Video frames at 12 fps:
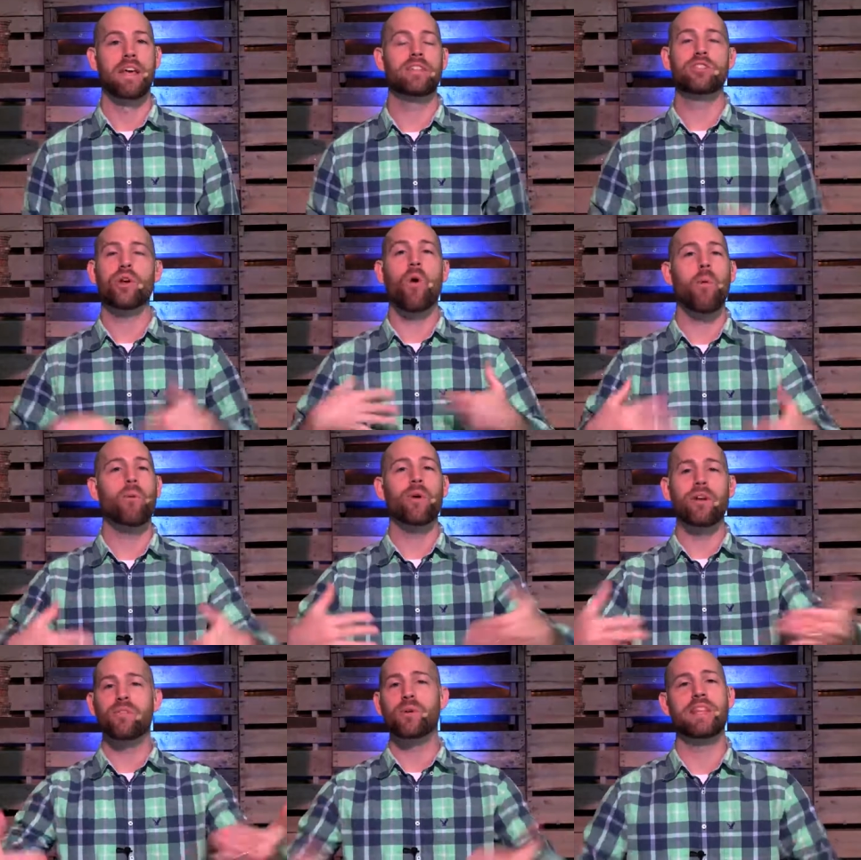this is the whole point
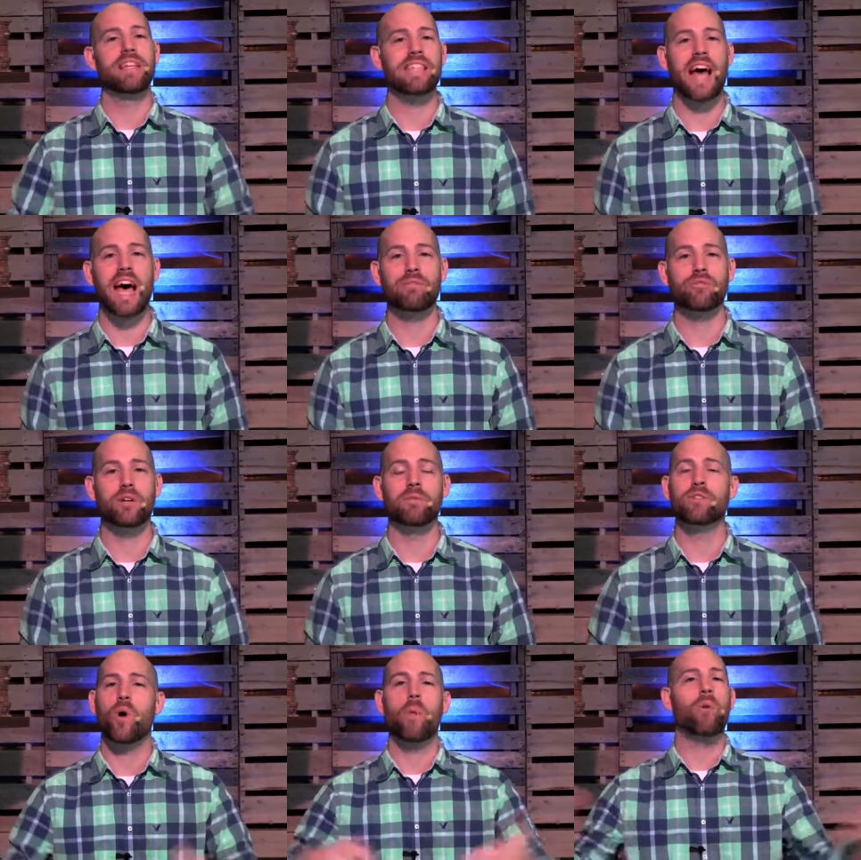of doing this live stream
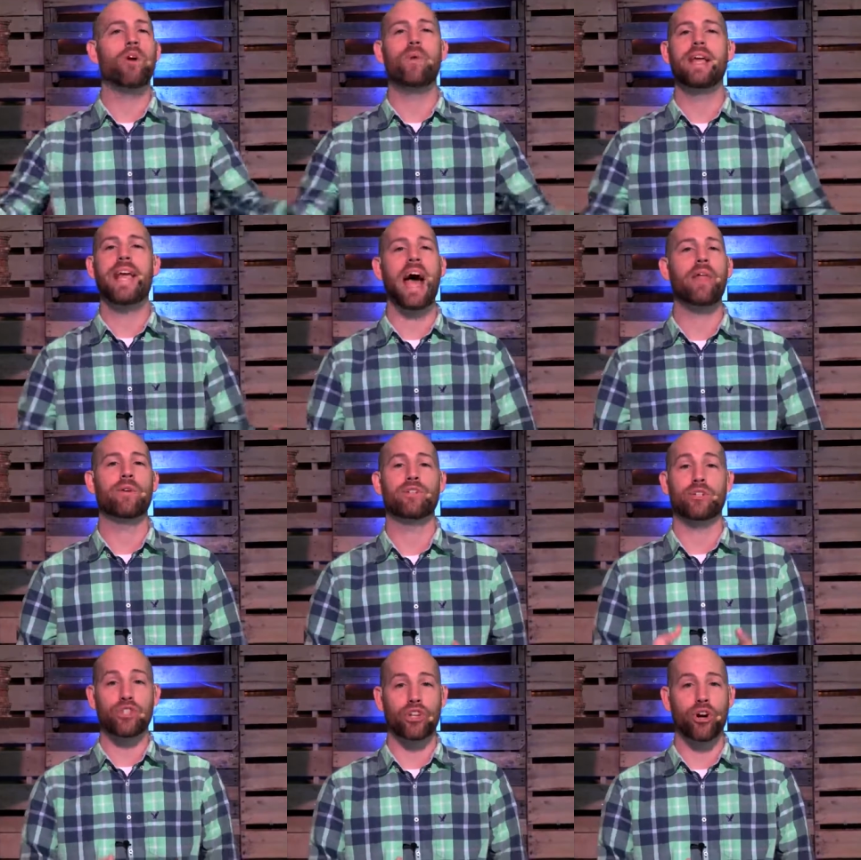this whole point of we gather as
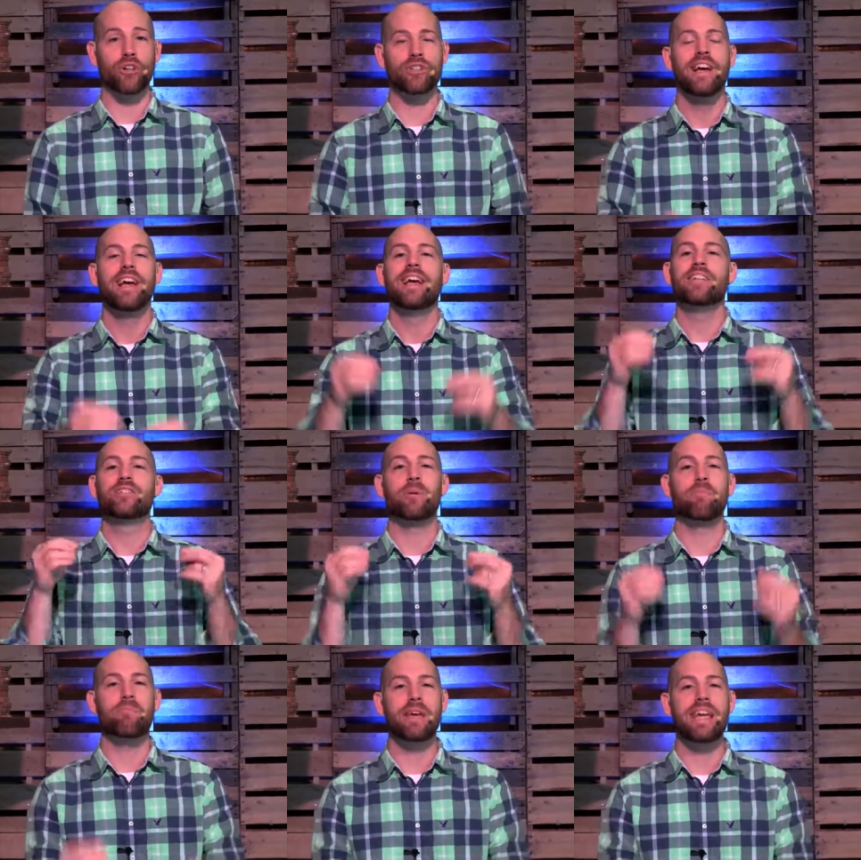a church is to
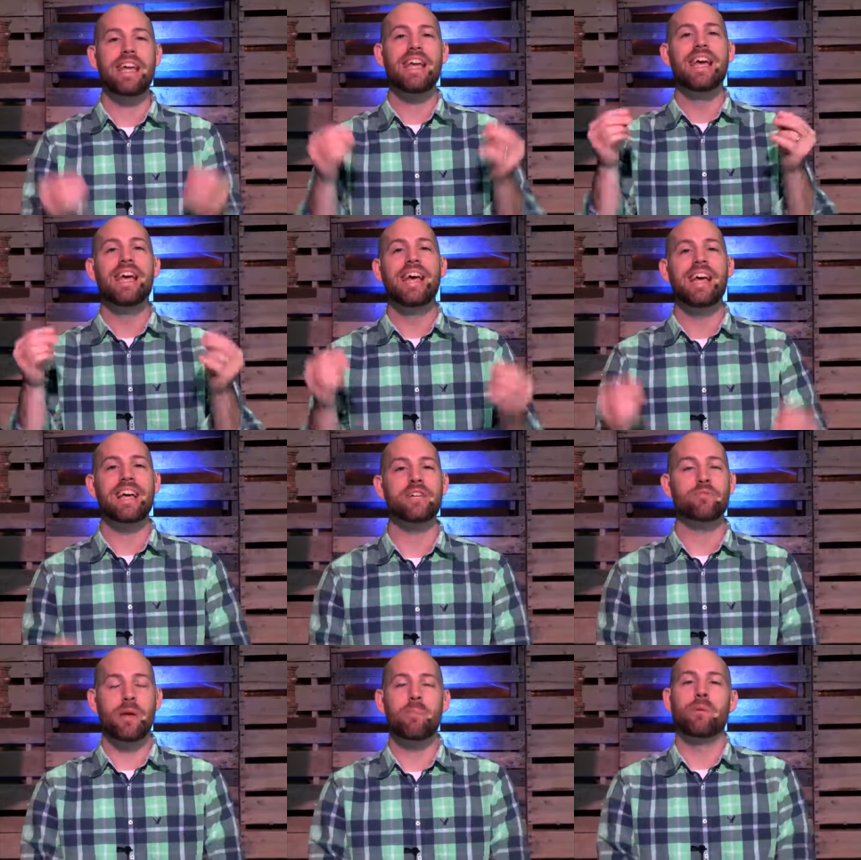be
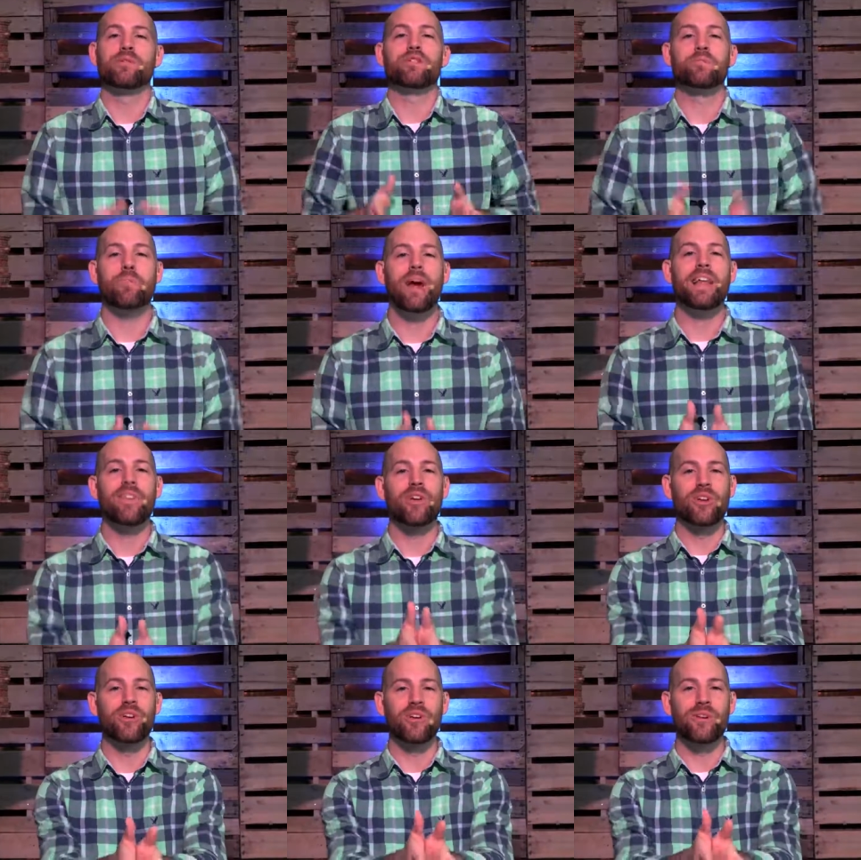his people to spread the
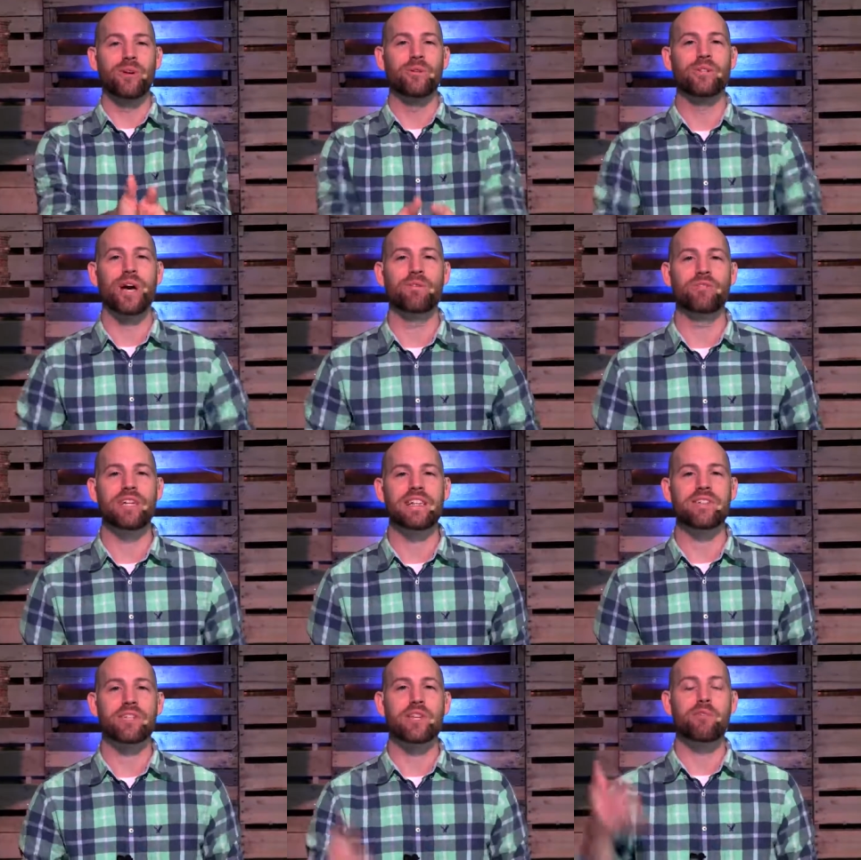good news of
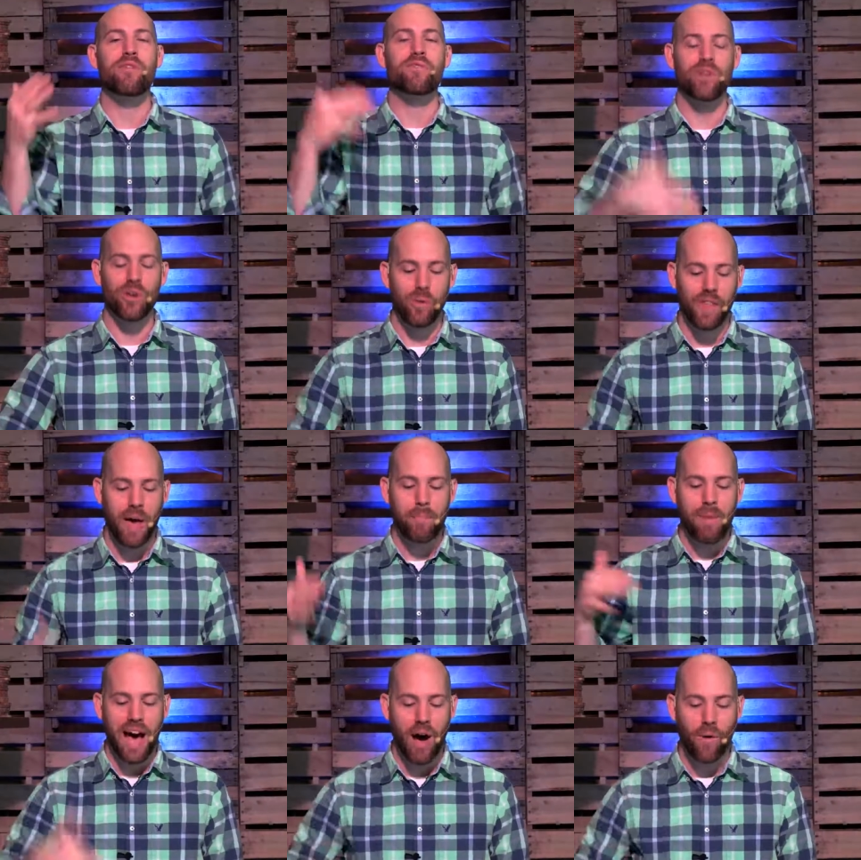jesus and to be filled with that
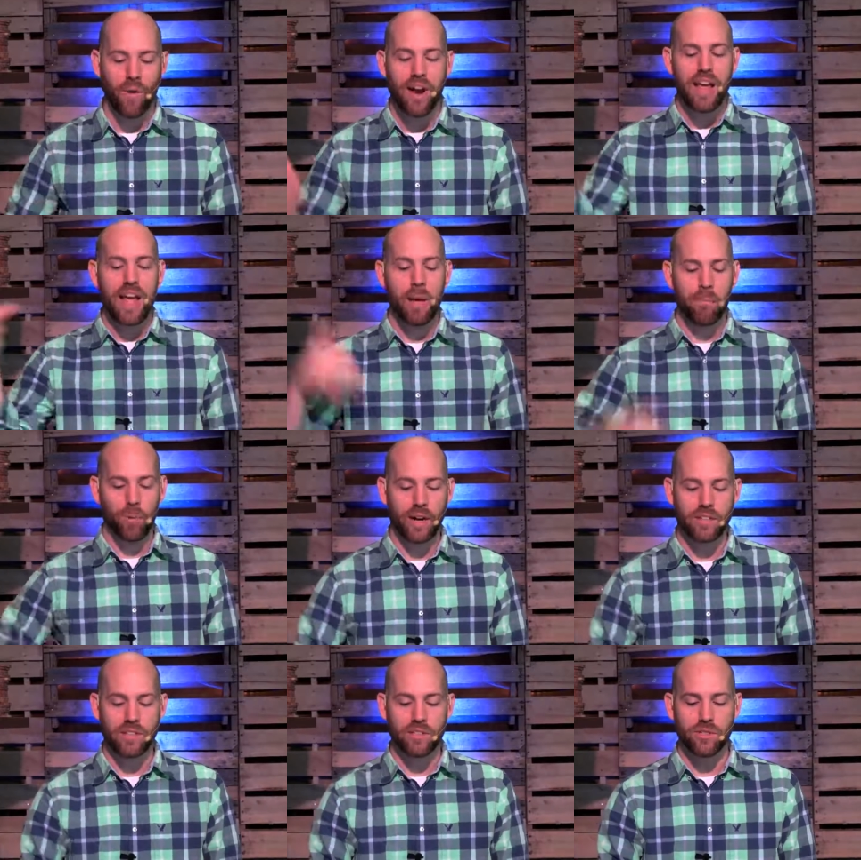power and
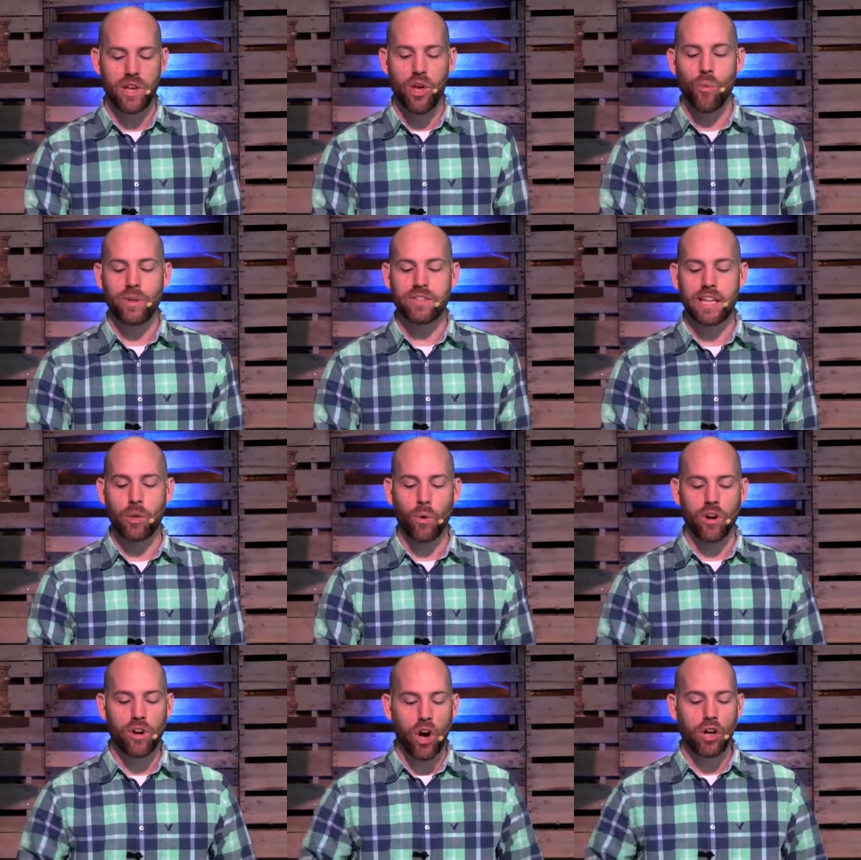presence we said that
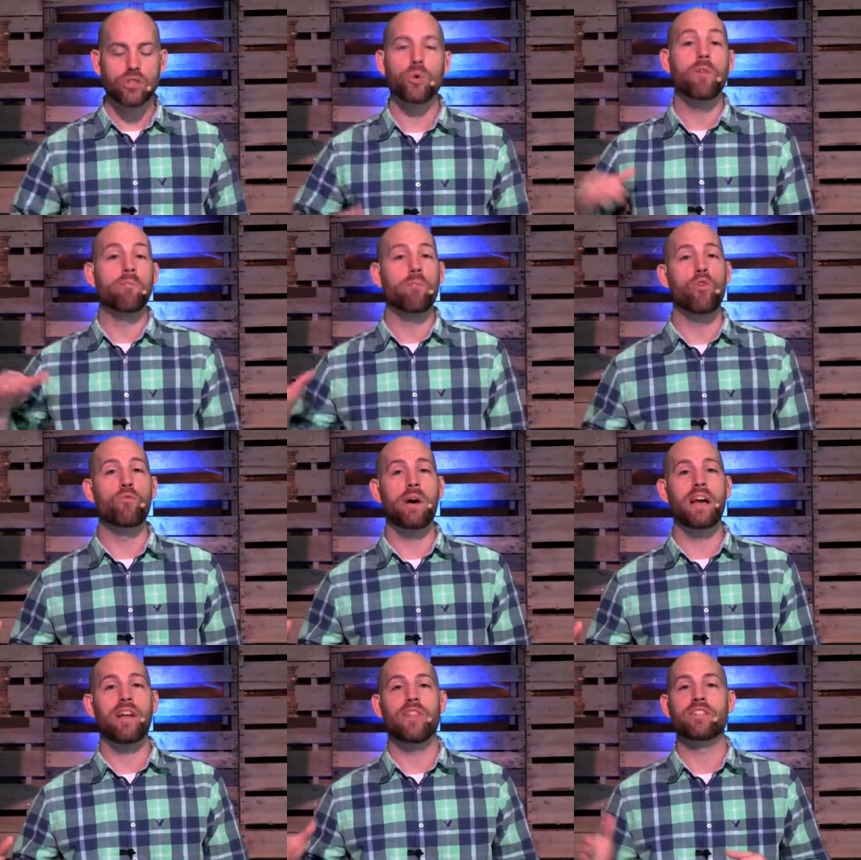we're called to a
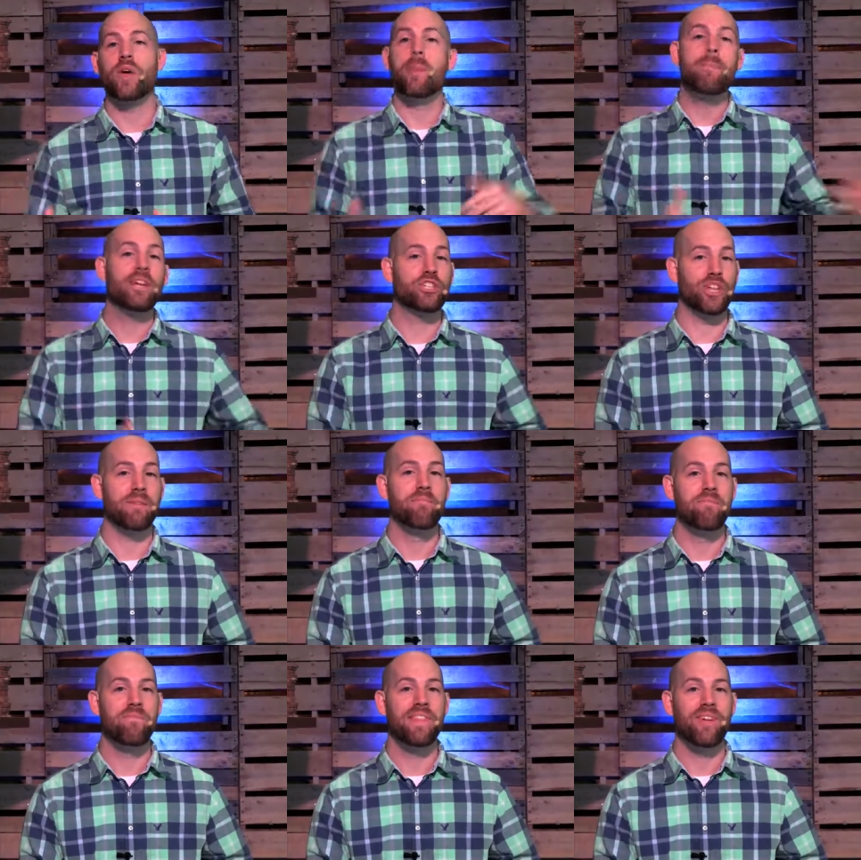movement that's on a mission
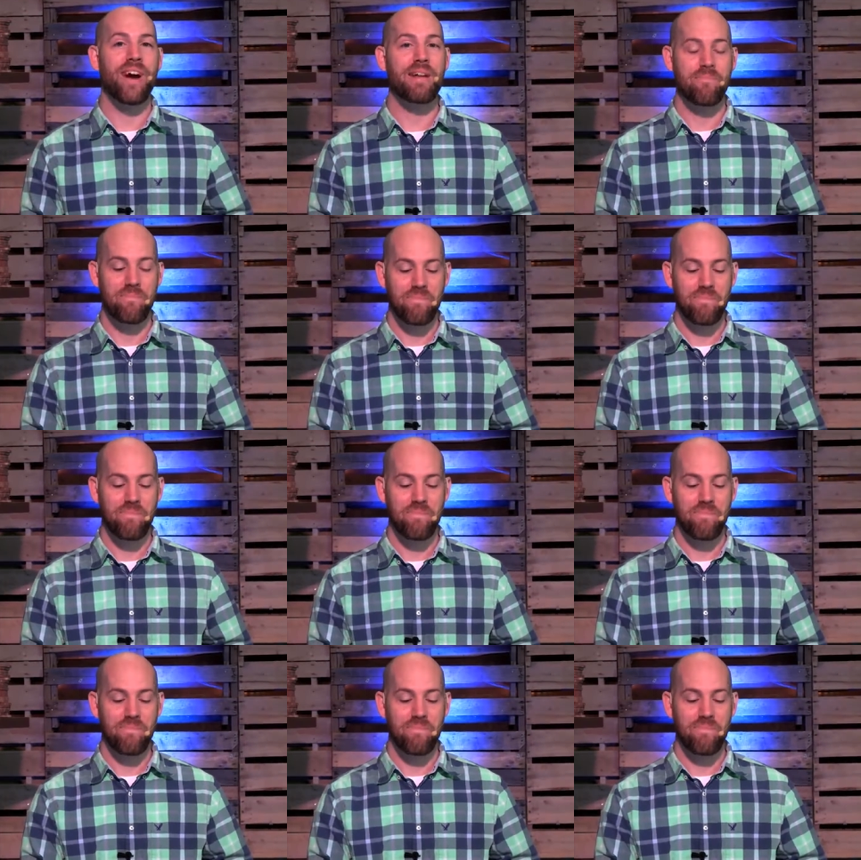right